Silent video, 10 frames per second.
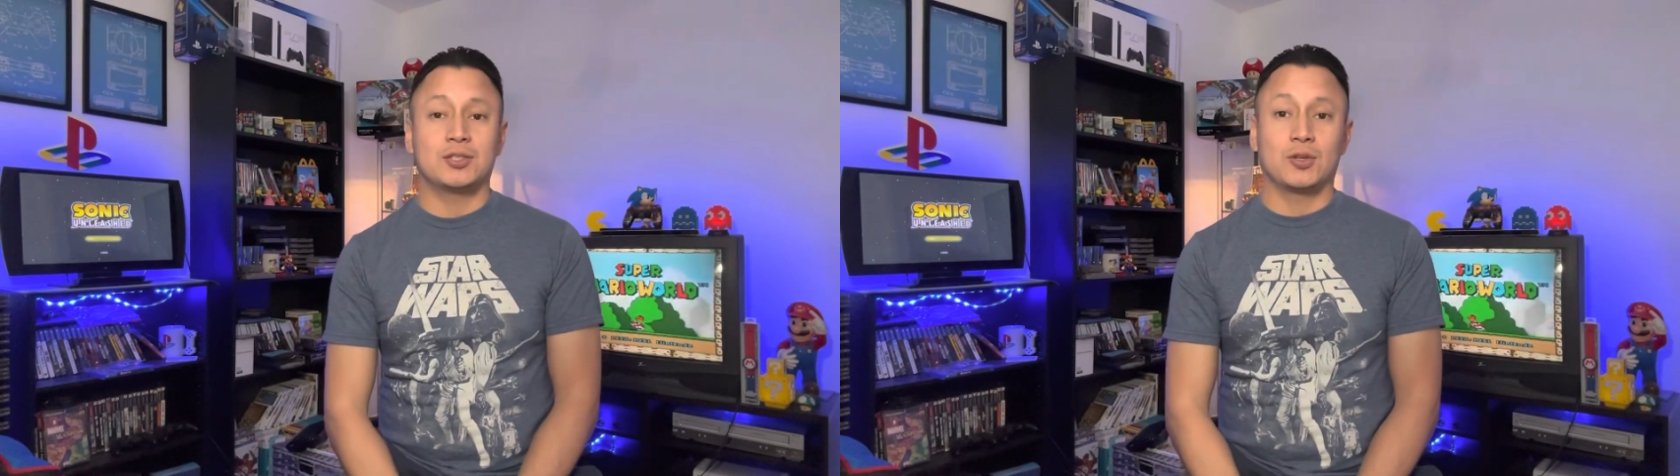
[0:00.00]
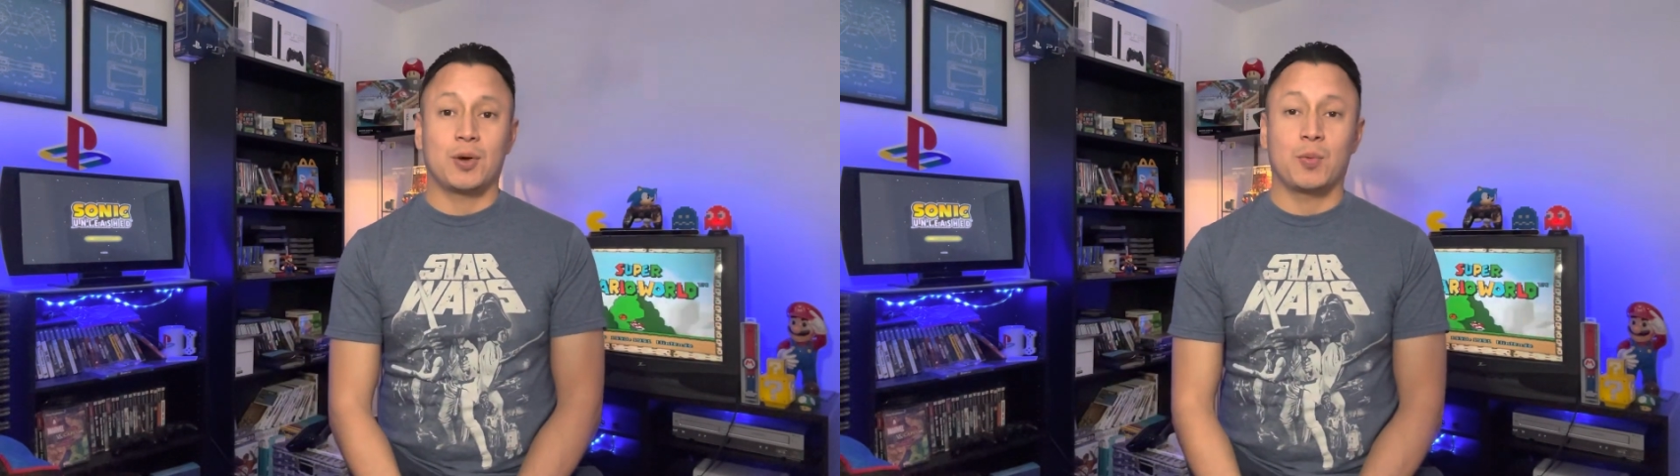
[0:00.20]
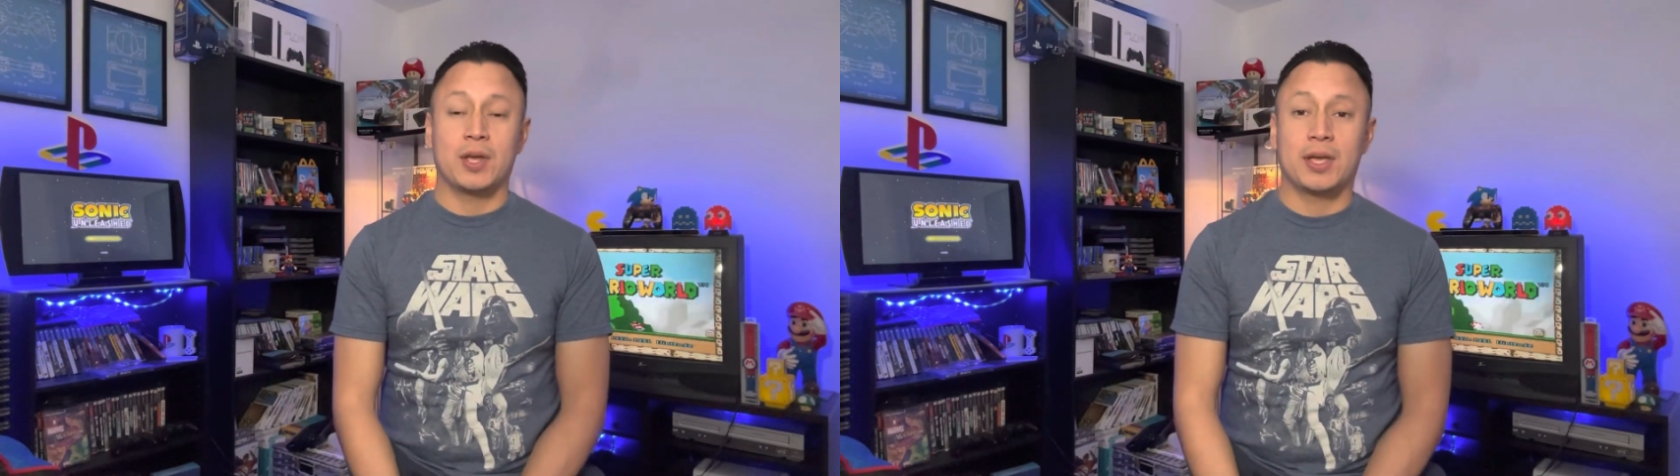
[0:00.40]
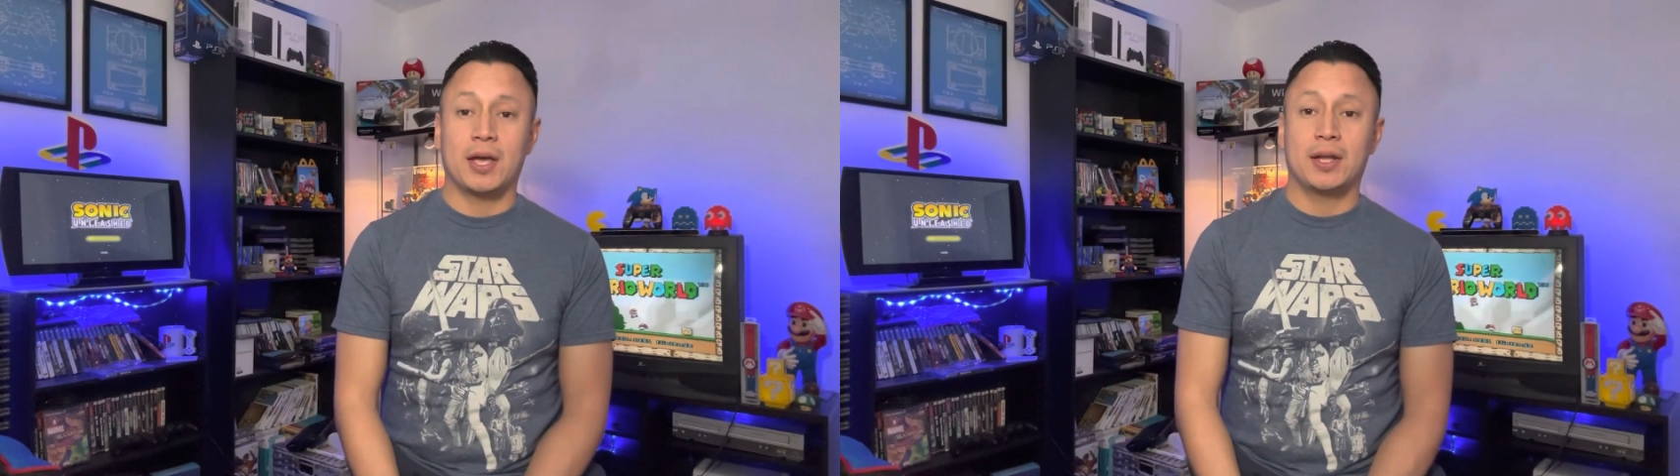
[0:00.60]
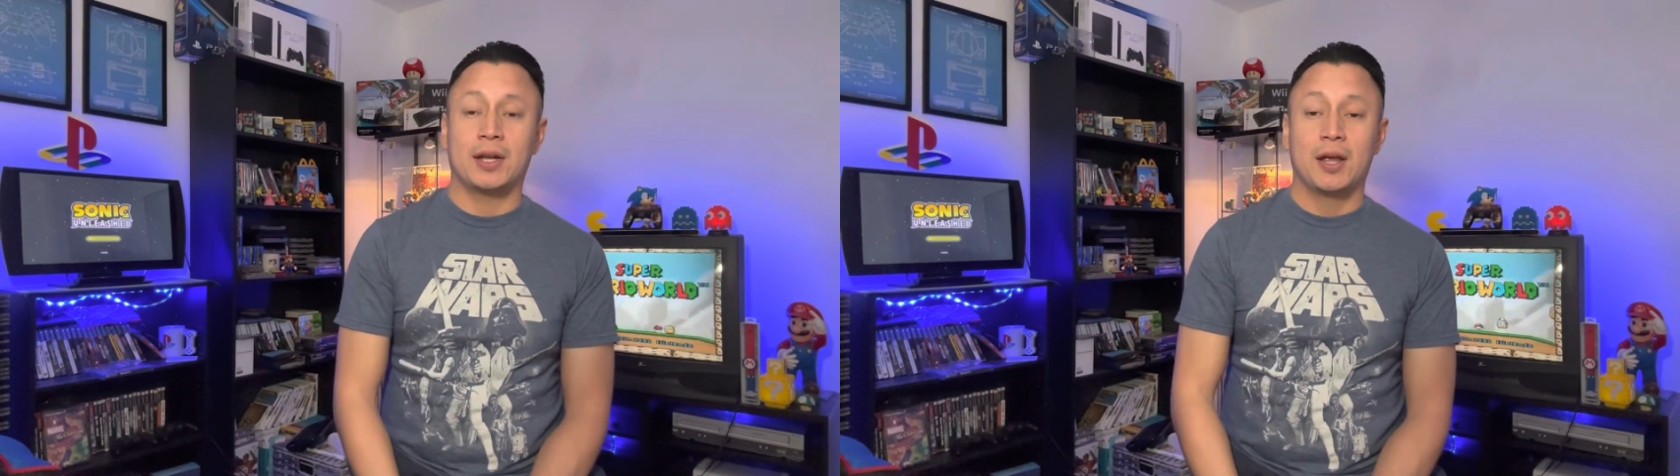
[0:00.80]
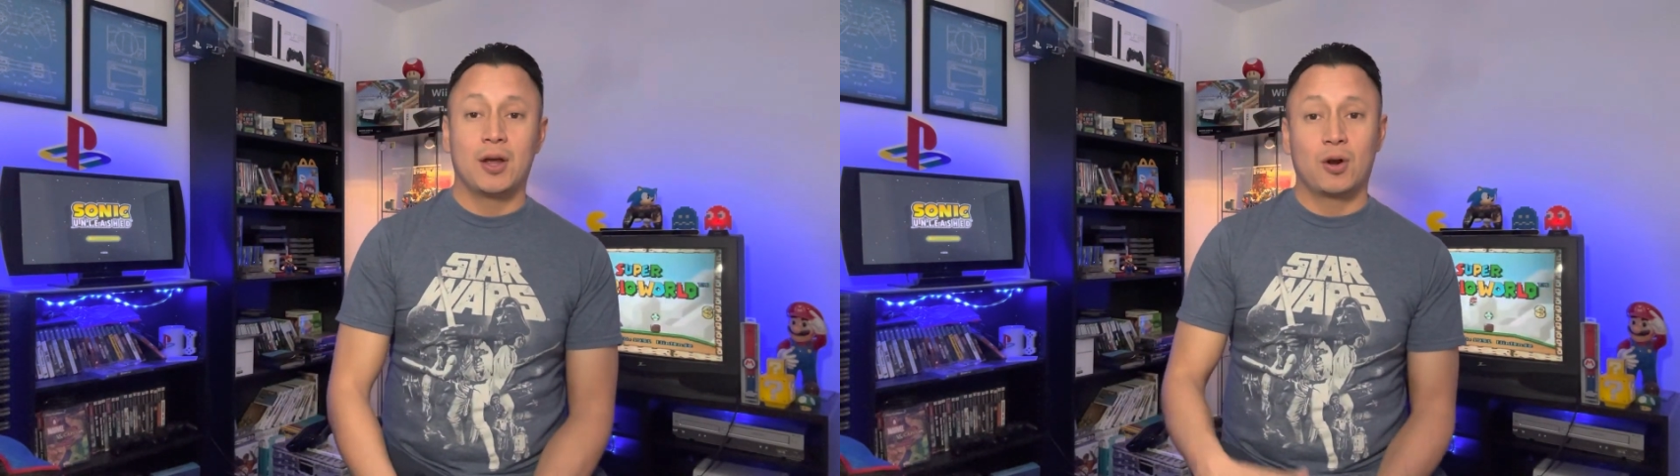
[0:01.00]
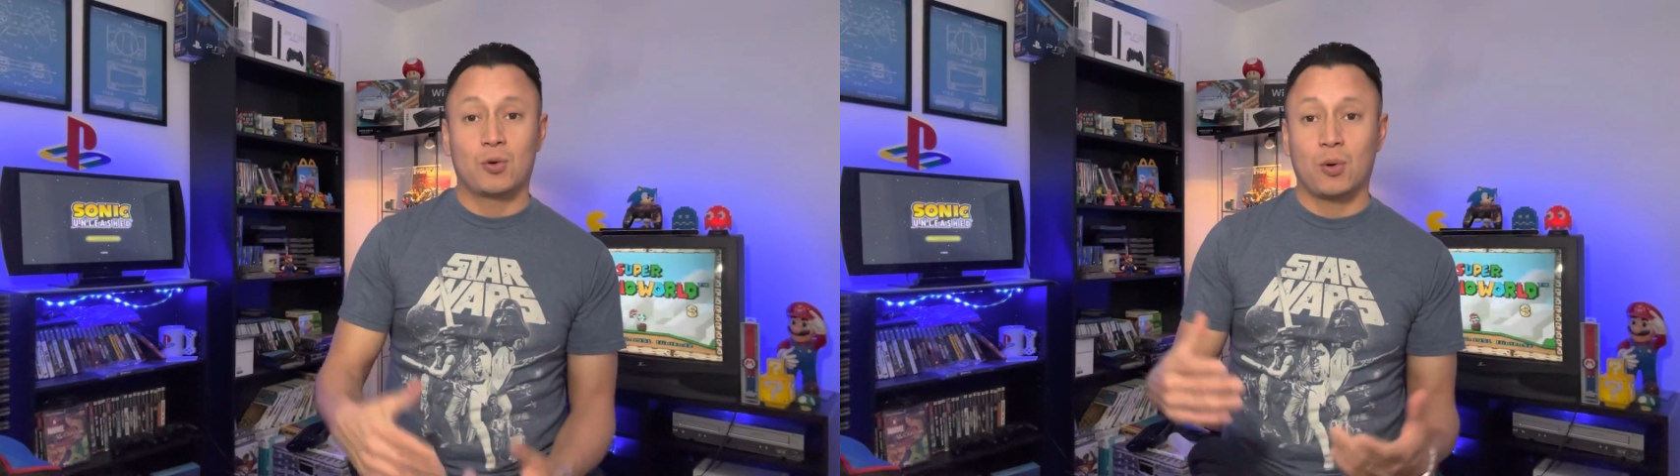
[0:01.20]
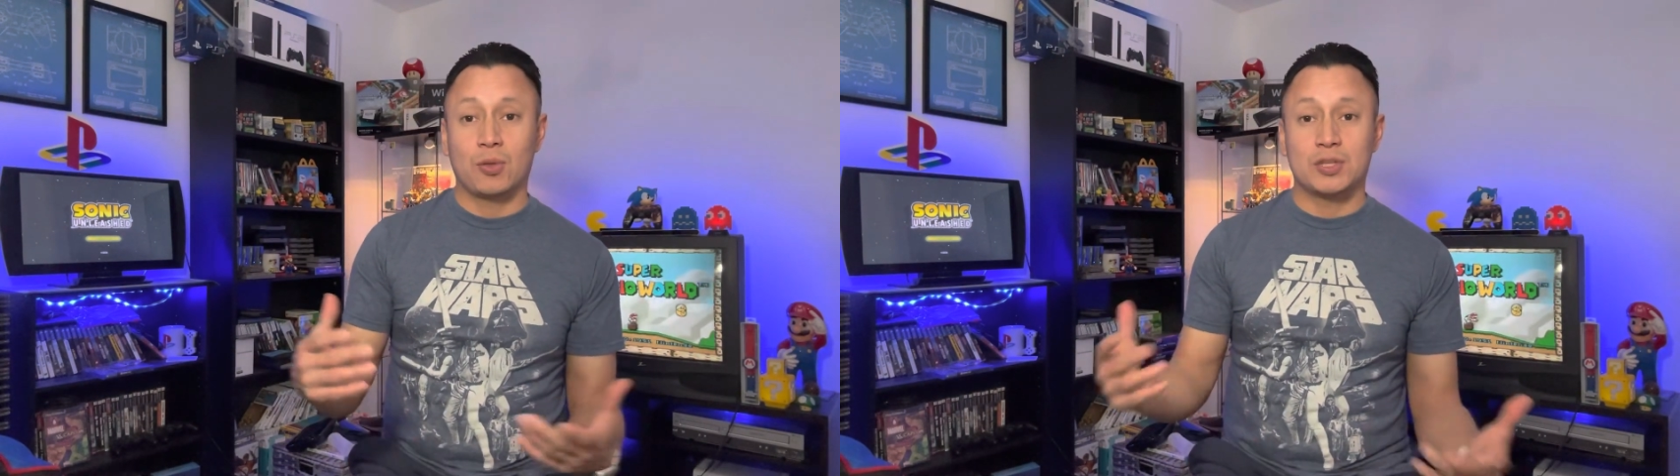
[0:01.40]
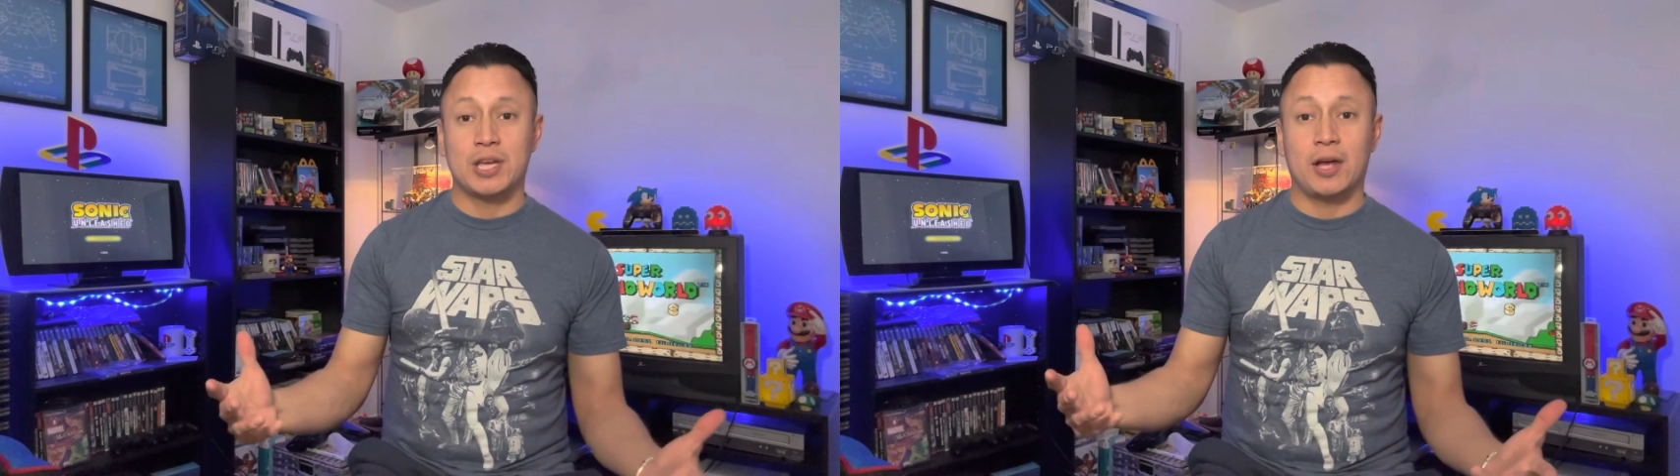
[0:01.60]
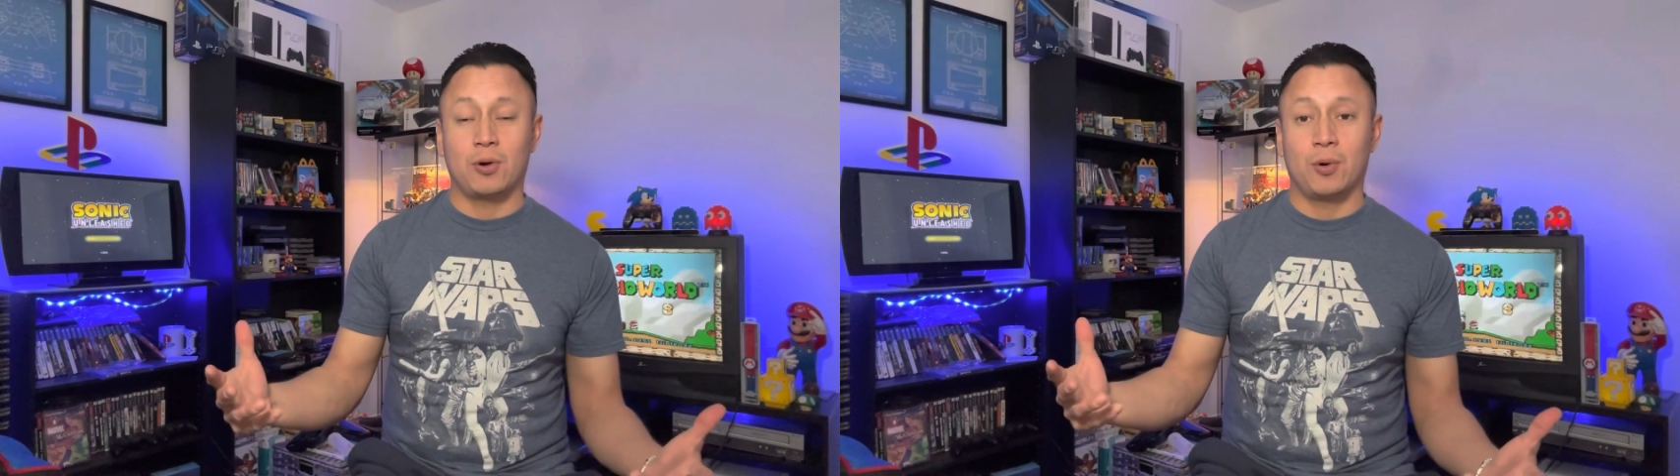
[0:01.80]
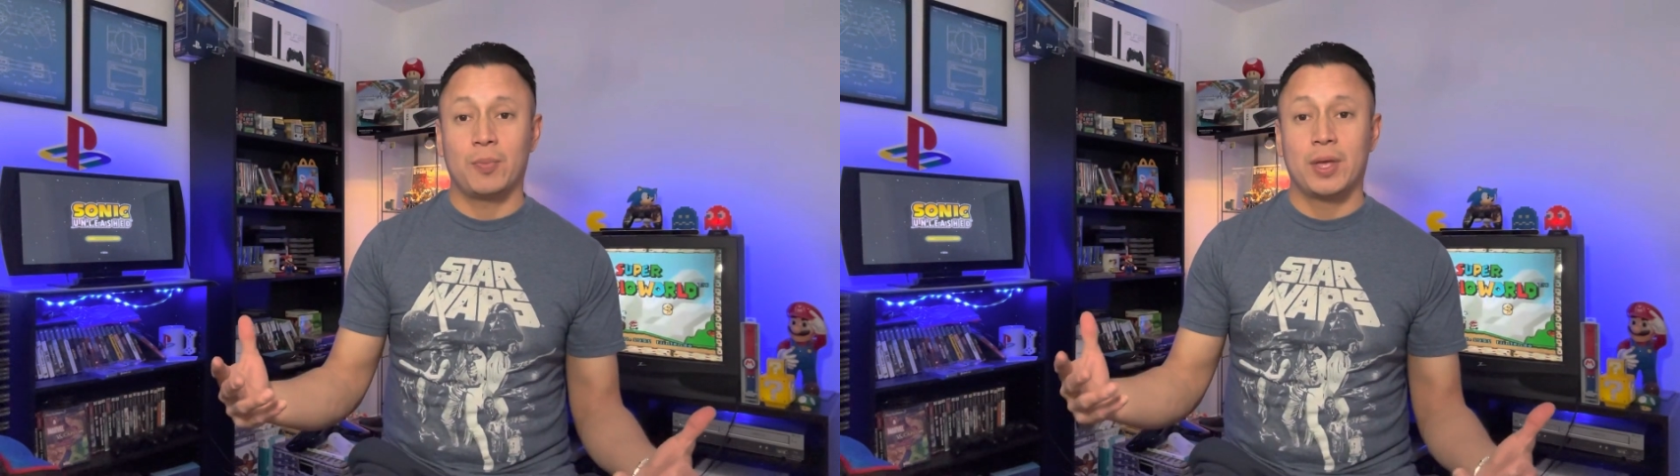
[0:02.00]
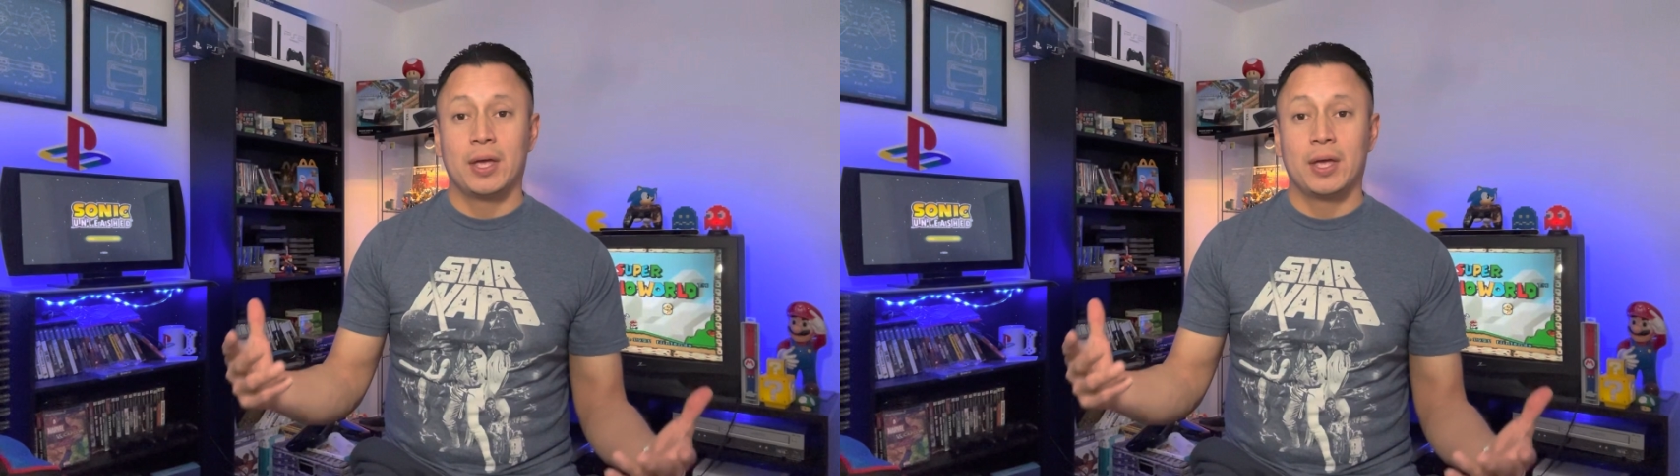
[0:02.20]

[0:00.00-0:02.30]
so that we can grow the channel.